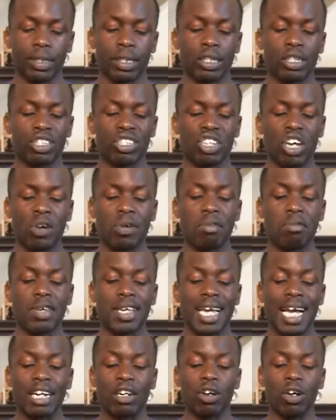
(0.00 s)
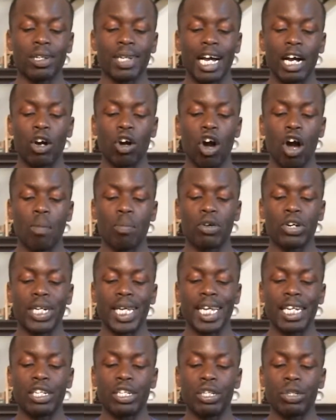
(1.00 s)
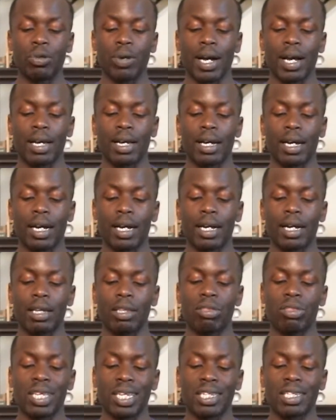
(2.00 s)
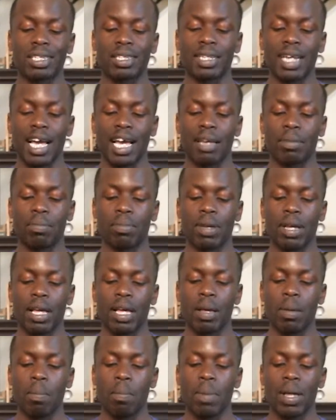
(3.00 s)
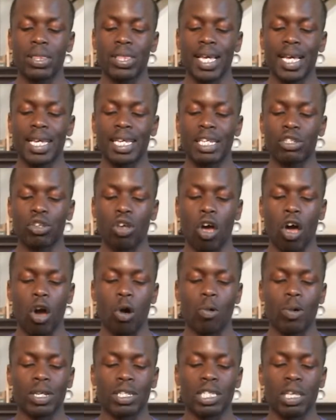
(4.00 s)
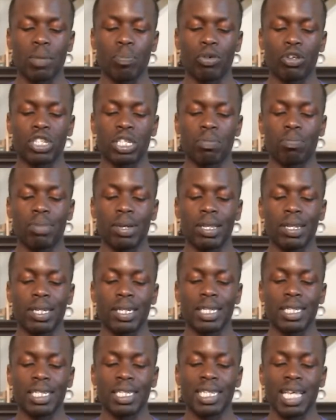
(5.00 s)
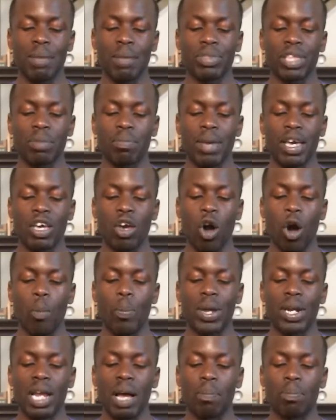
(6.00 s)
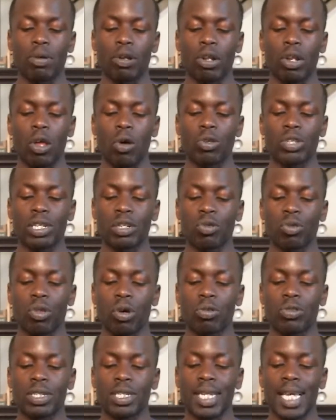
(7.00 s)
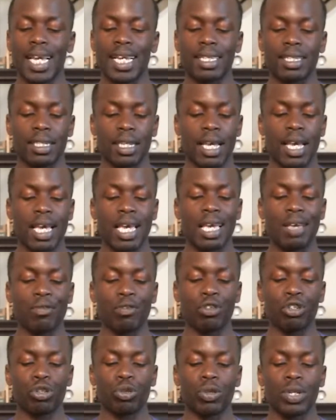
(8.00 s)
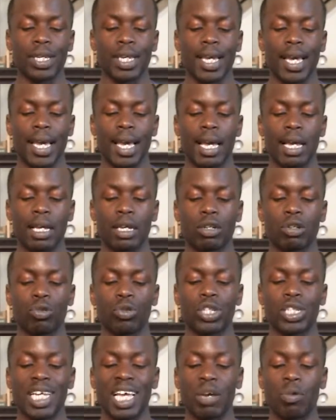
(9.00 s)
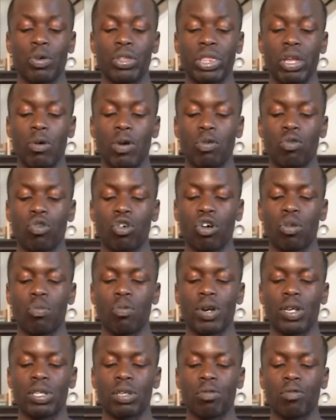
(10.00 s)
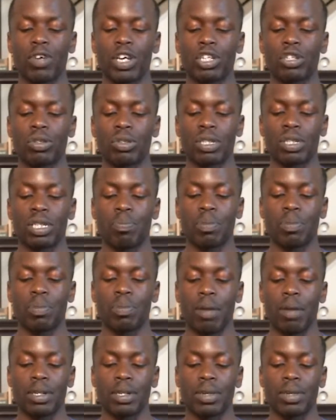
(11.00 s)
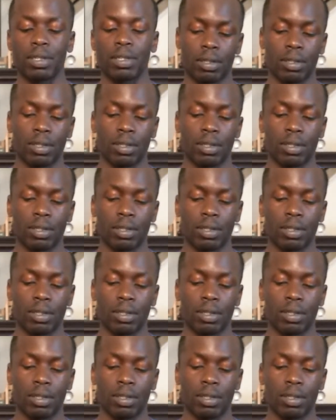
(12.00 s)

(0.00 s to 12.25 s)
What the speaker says: Sorry we cannot accommodate you this time, but there is always the possibility something may open up closer to those dates if you should care to check with our room reservations department,